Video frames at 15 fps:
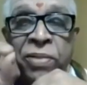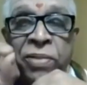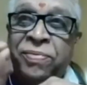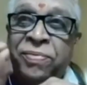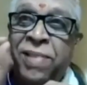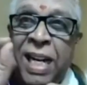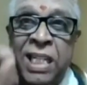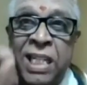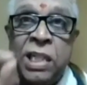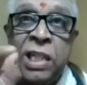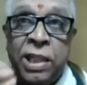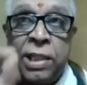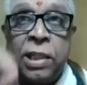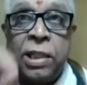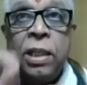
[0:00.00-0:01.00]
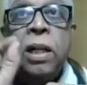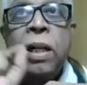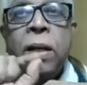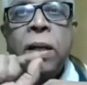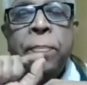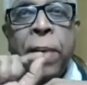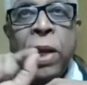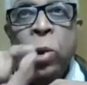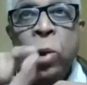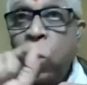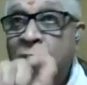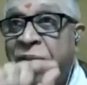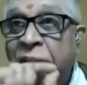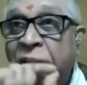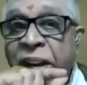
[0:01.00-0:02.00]
of vastness by
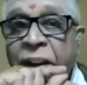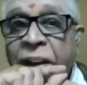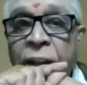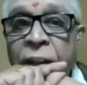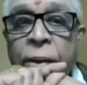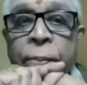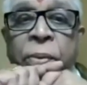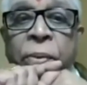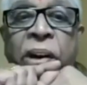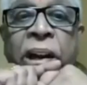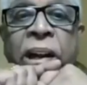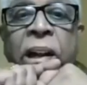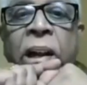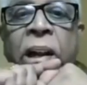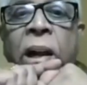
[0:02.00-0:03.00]
codifying it. right?